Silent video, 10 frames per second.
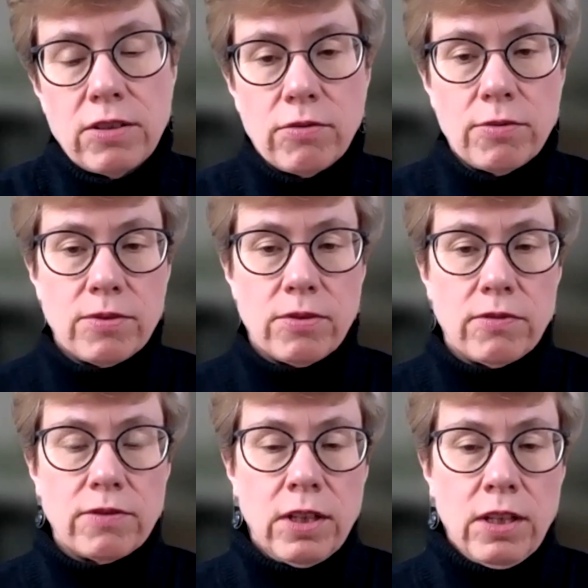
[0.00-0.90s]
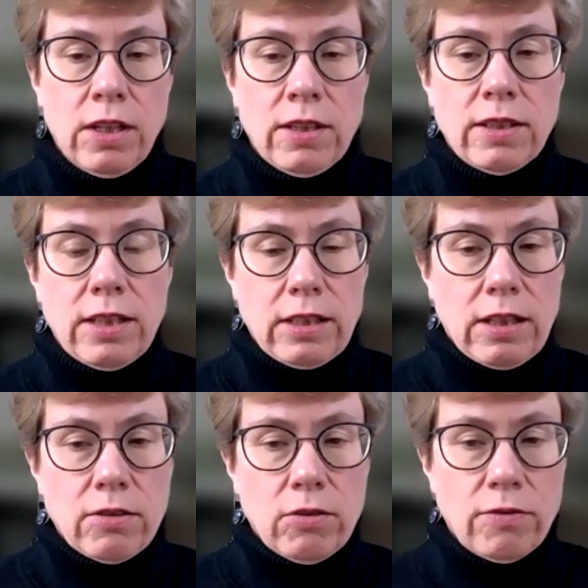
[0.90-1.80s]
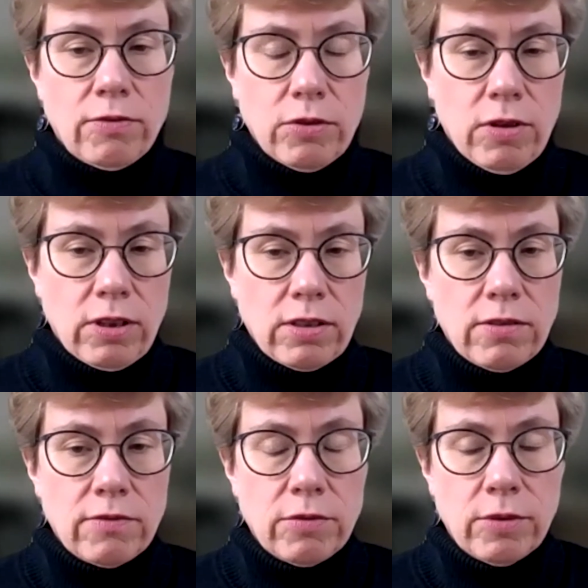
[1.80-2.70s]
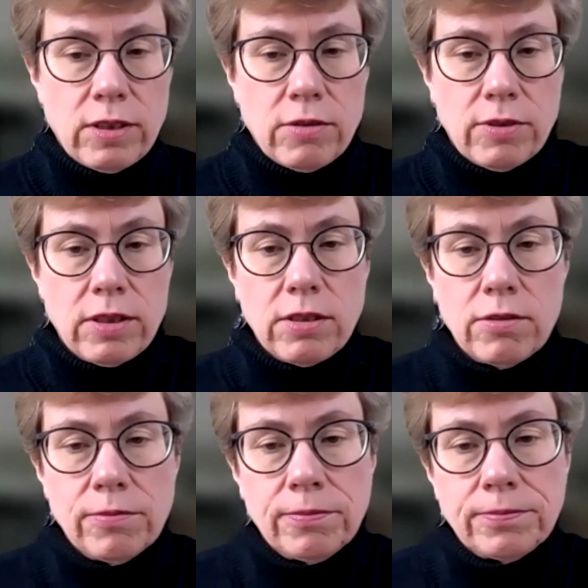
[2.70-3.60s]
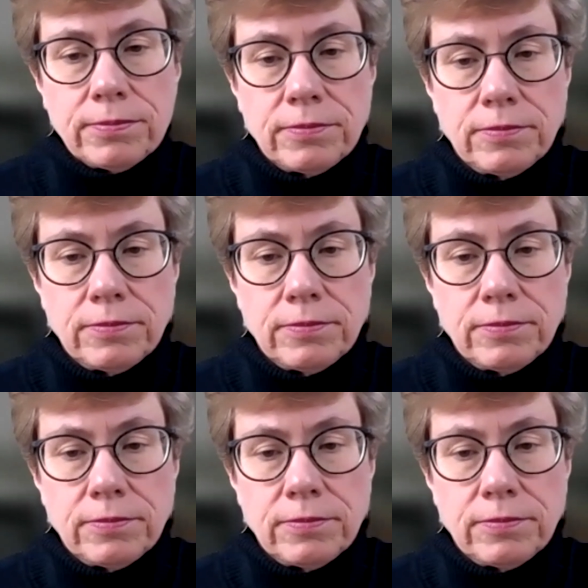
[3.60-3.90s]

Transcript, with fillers: events were observed. The data cutoff was August of 2022.